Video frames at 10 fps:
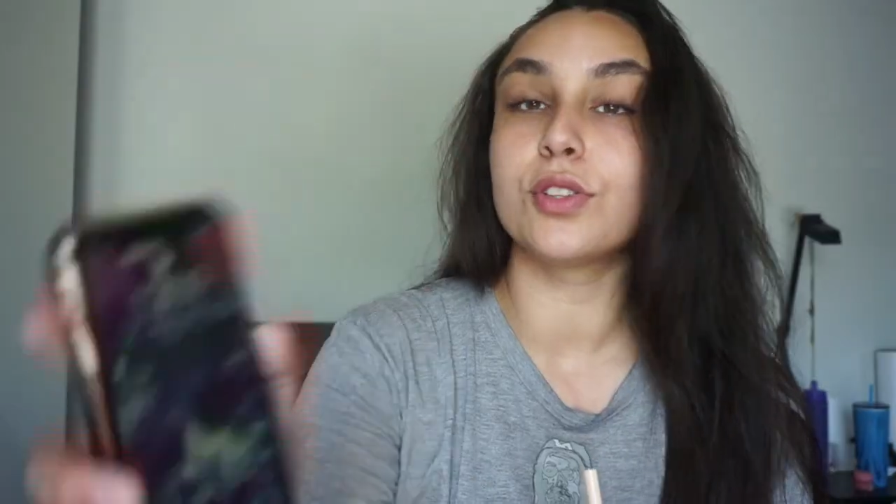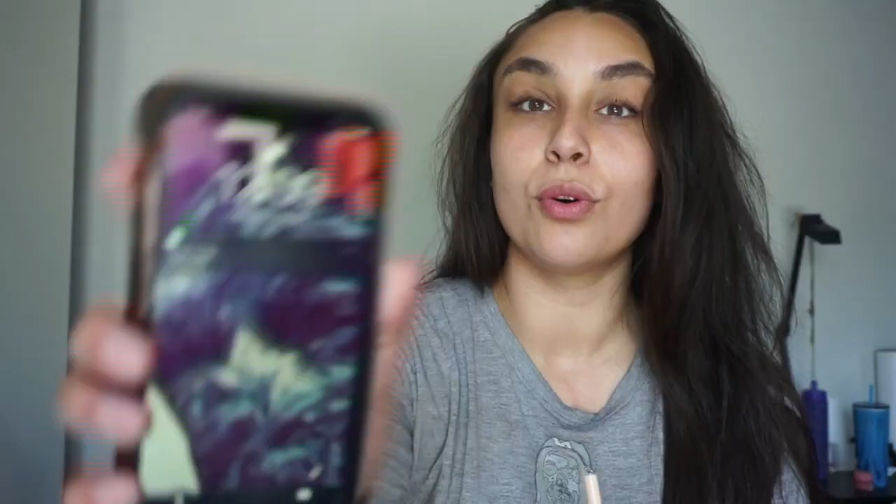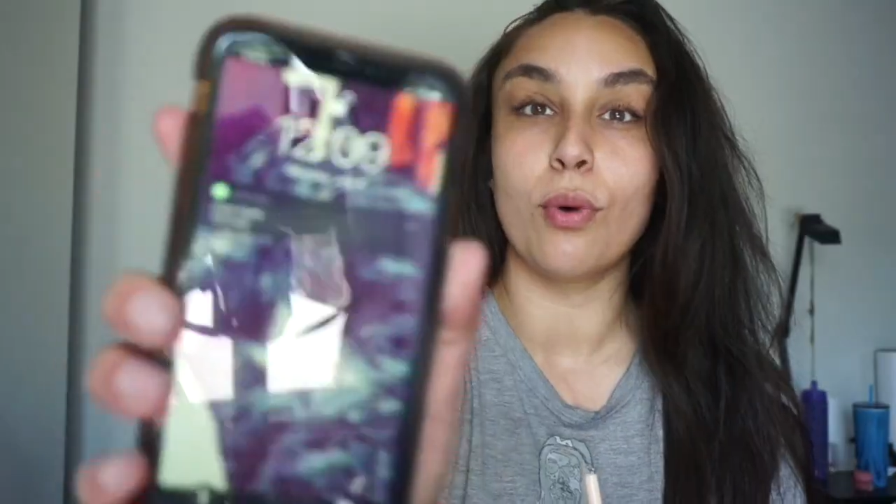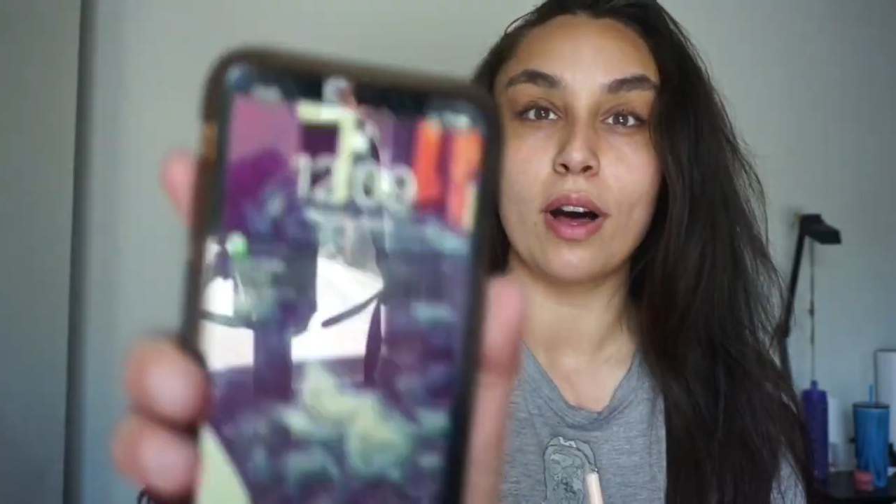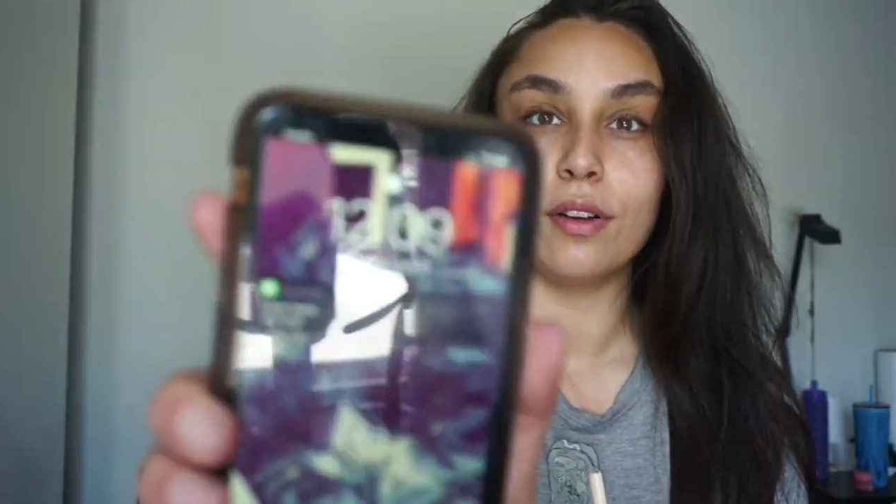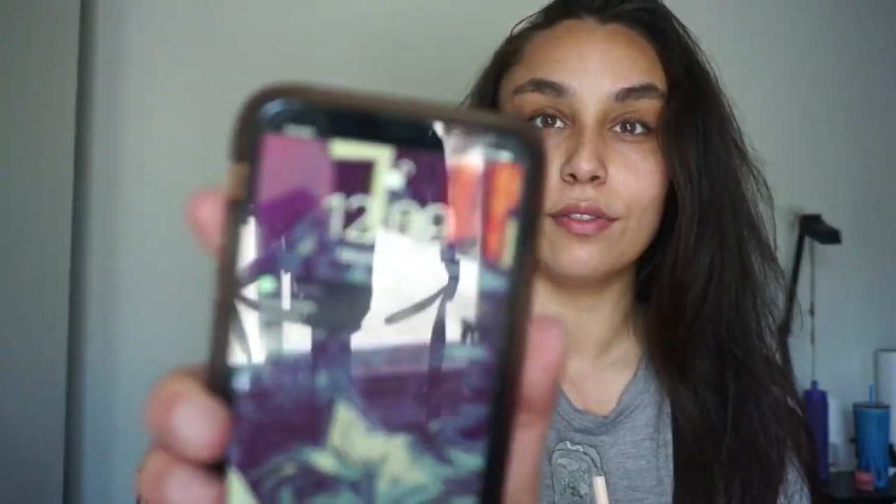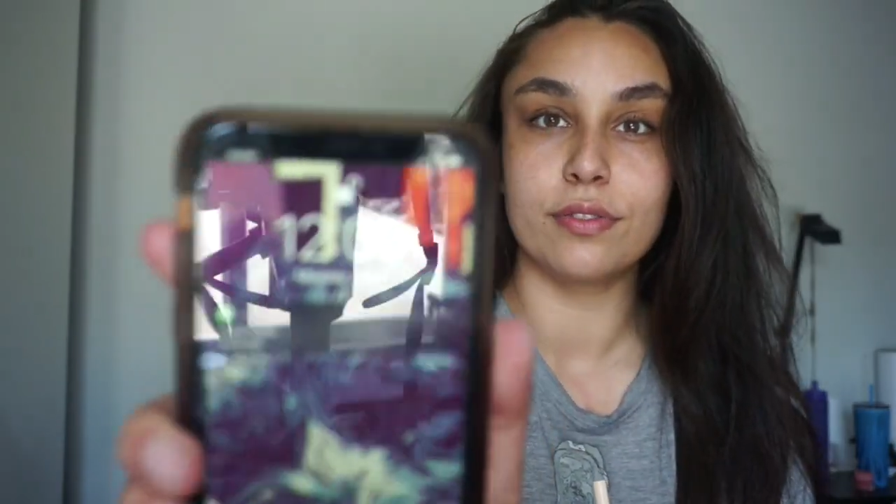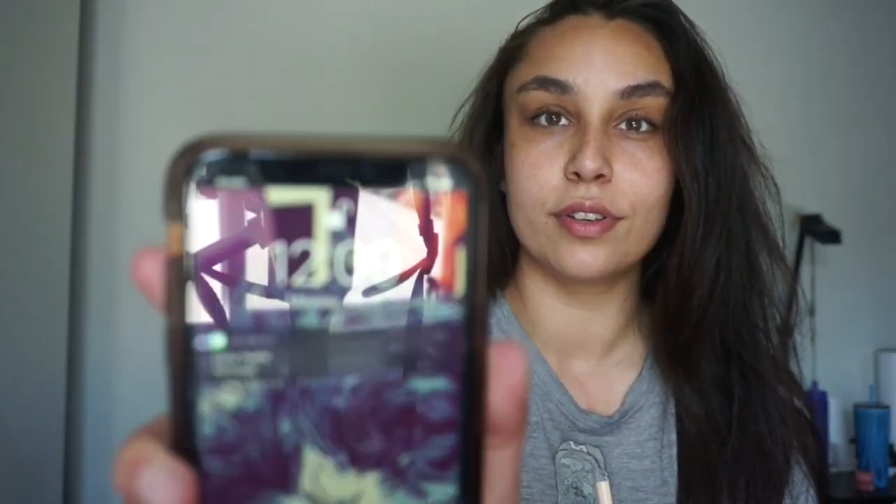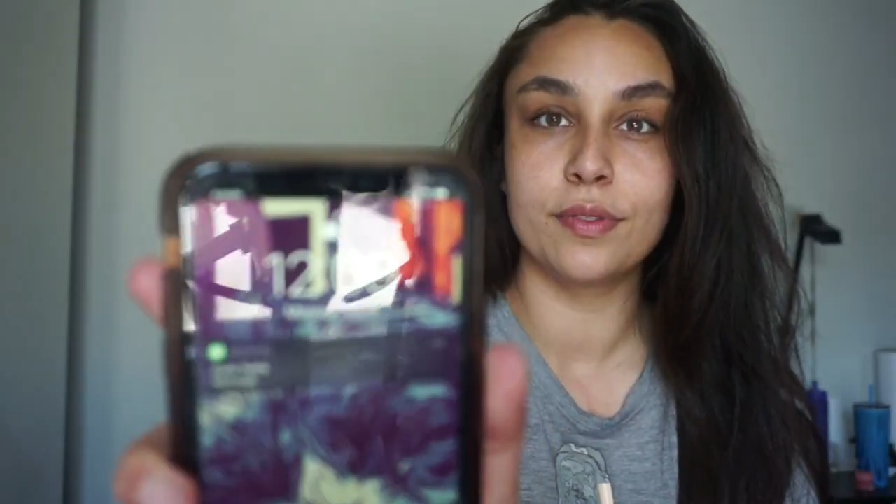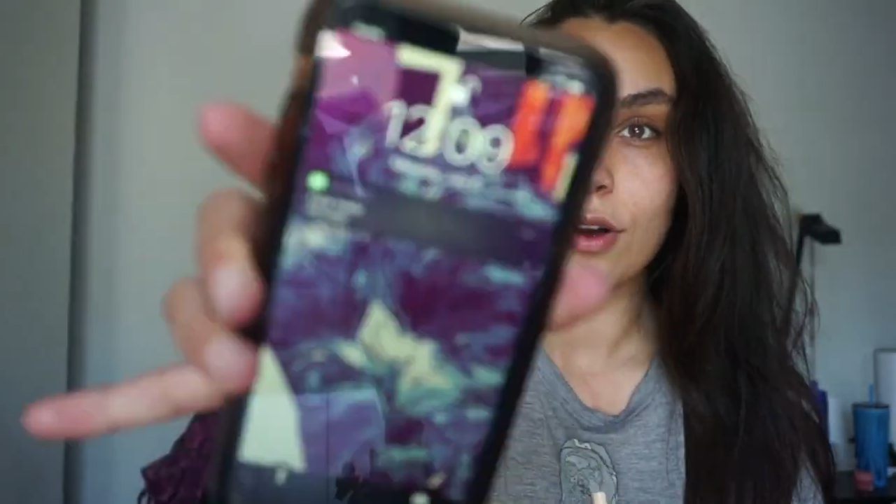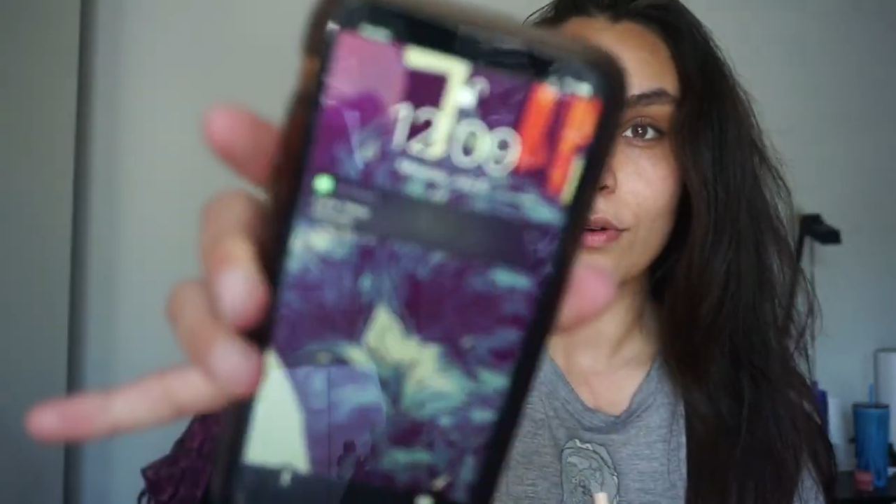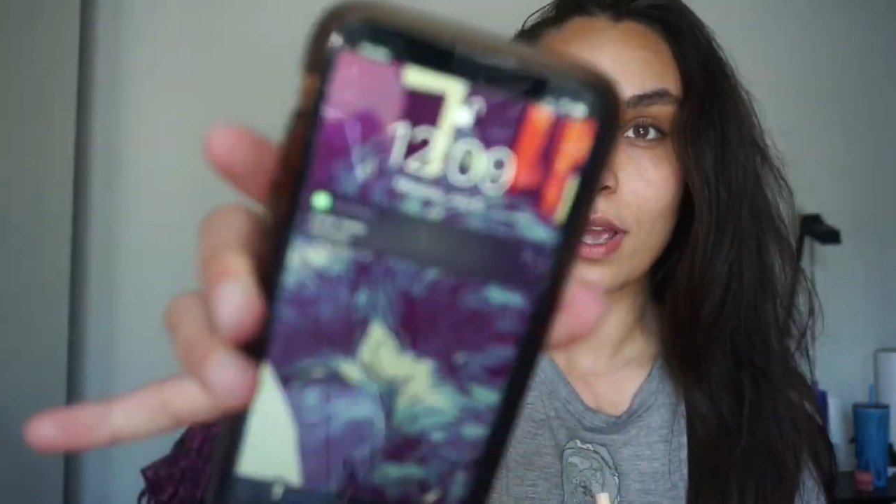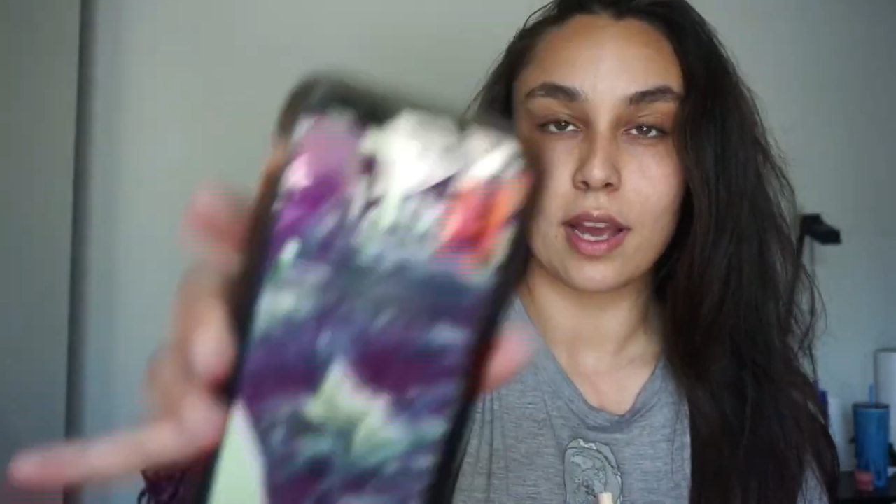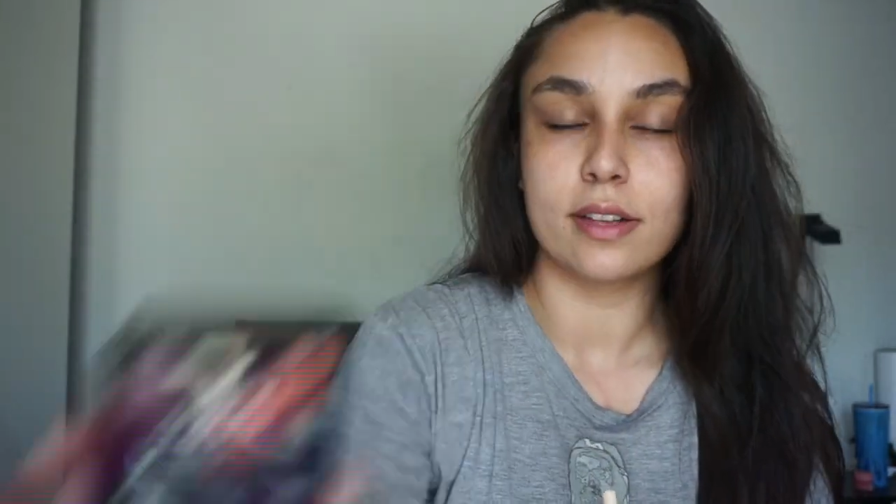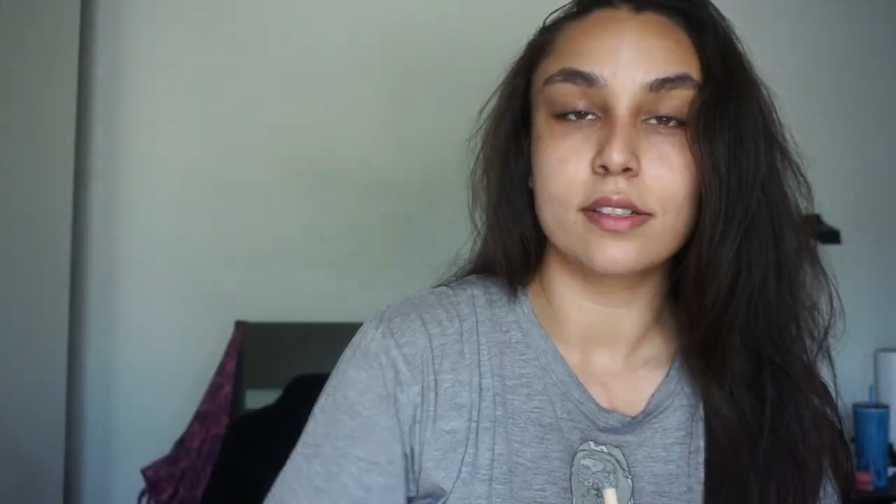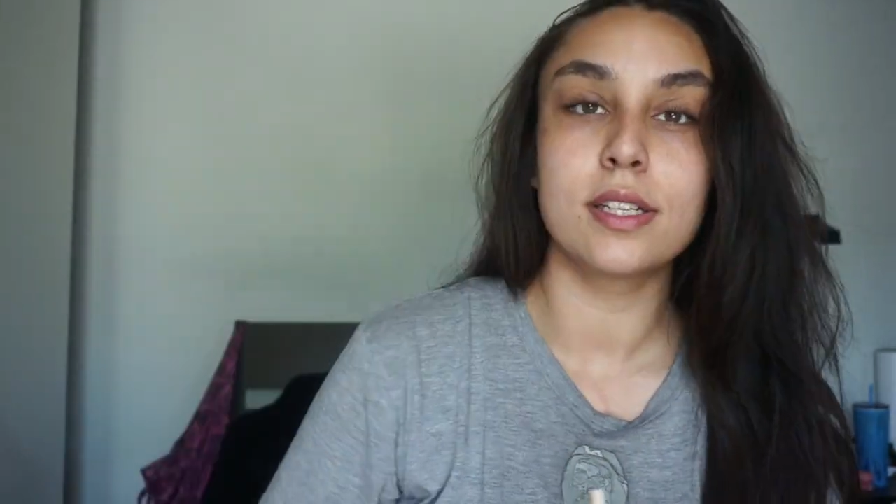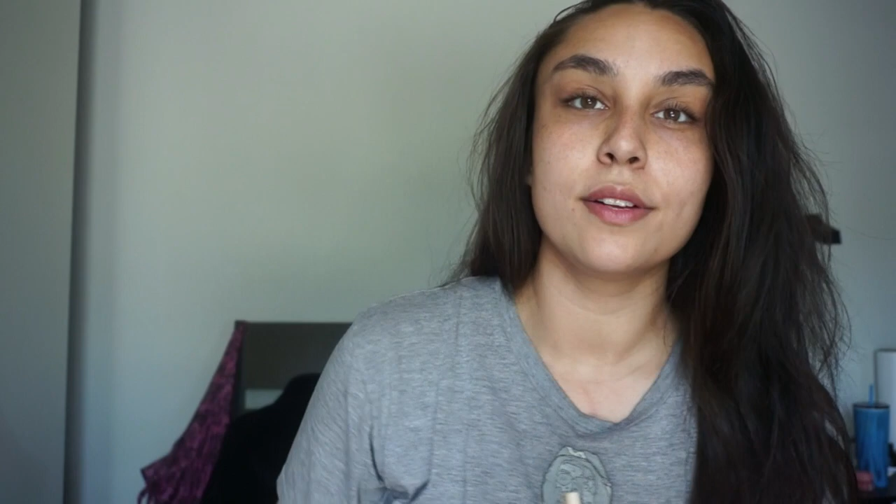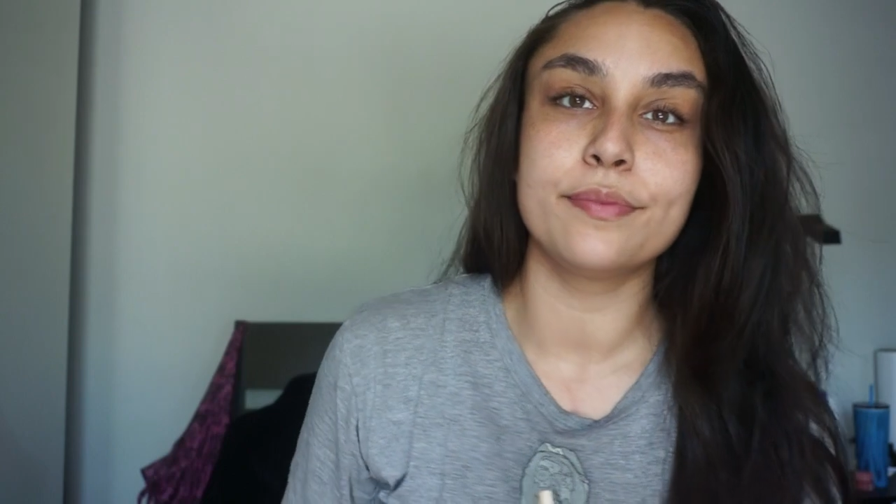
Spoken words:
12:09